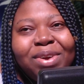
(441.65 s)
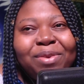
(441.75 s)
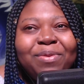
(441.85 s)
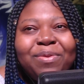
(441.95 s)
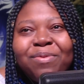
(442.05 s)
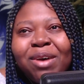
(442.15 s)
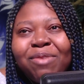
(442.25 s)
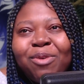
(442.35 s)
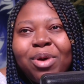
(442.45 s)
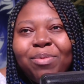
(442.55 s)
tried to
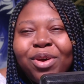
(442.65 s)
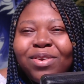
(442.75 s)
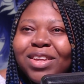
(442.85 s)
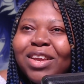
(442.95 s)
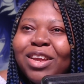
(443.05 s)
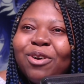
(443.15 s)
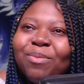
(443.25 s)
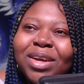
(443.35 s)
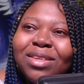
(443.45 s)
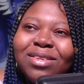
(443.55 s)
revive All Might because they need All
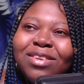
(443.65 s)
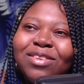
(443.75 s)
Might in